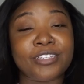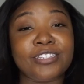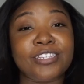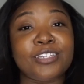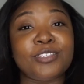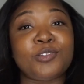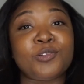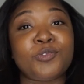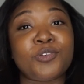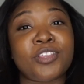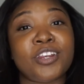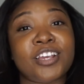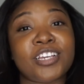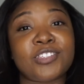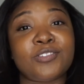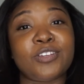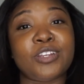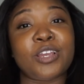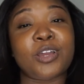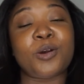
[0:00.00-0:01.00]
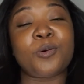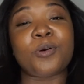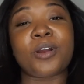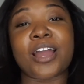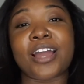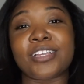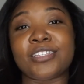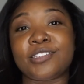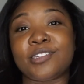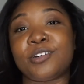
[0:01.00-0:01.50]
stay tuned for the next video where
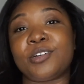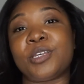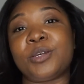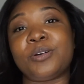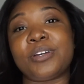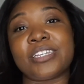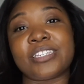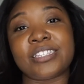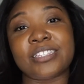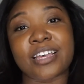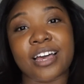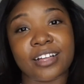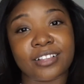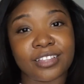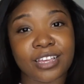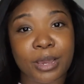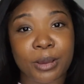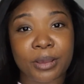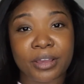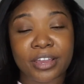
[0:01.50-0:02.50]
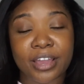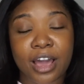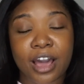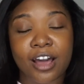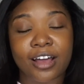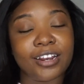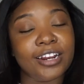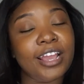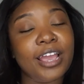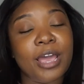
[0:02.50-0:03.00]
I tell you exactly how I
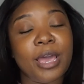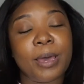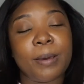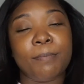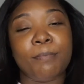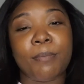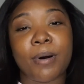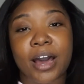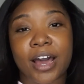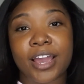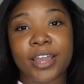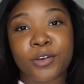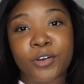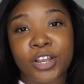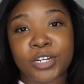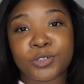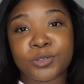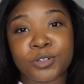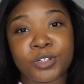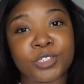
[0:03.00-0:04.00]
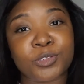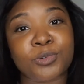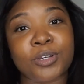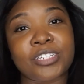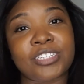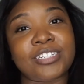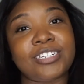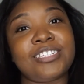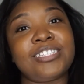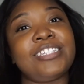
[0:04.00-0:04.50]
got my graduate nurse
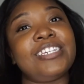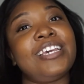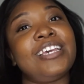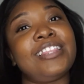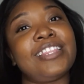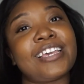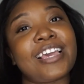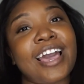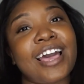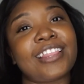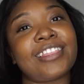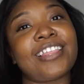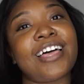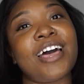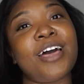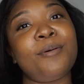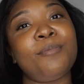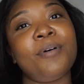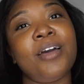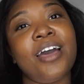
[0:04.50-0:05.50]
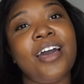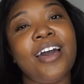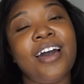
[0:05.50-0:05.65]
residency in the cath lab.